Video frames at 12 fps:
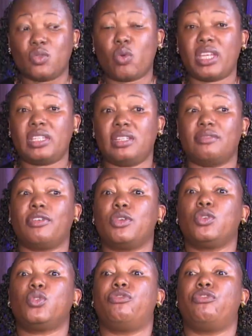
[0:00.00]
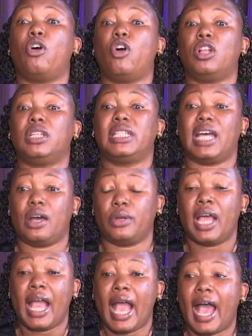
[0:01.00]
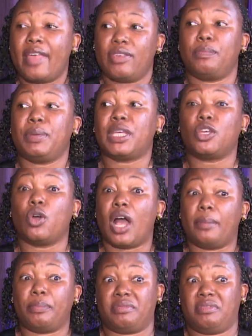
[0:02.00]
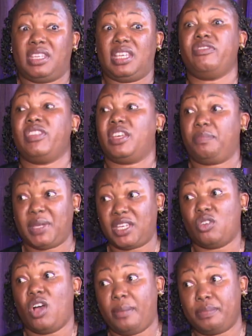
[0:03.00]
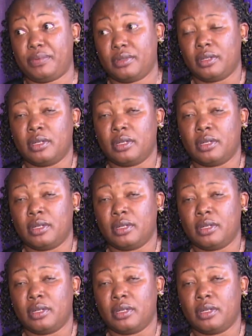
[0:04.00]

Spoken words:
is waiting for you to fall down and they pick you up, if they pick you up.